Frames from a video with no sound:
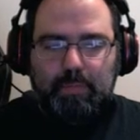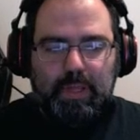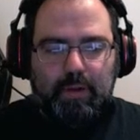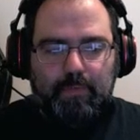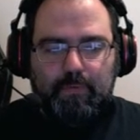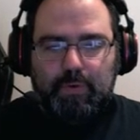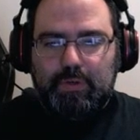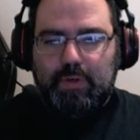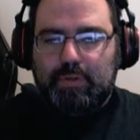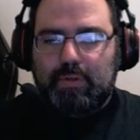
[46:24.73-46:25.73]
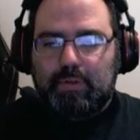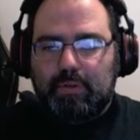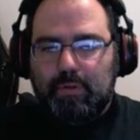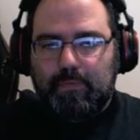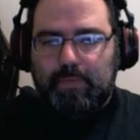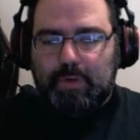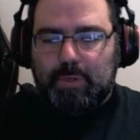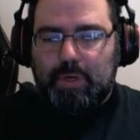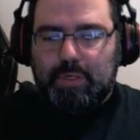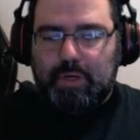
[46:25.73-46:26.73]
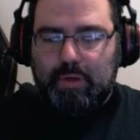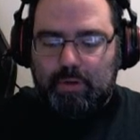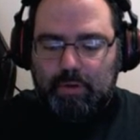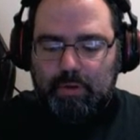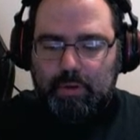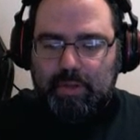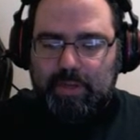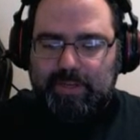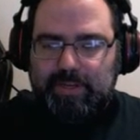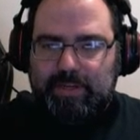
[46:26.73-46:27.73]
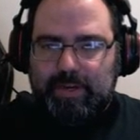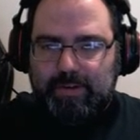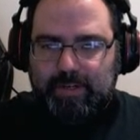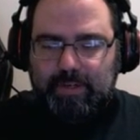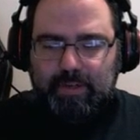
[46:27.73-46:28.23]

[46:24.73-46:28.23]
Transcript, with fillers: of course not. You found treasure! I doubt it.